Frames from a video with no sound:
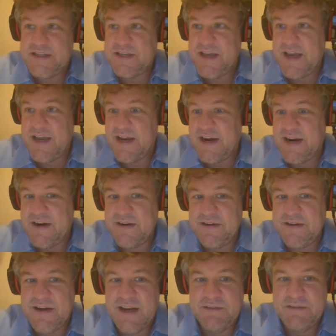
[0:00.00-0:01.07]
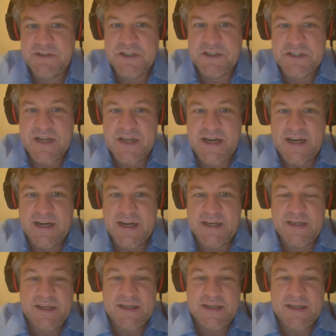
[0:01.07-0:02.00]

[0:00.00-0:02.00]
care. Have a good night.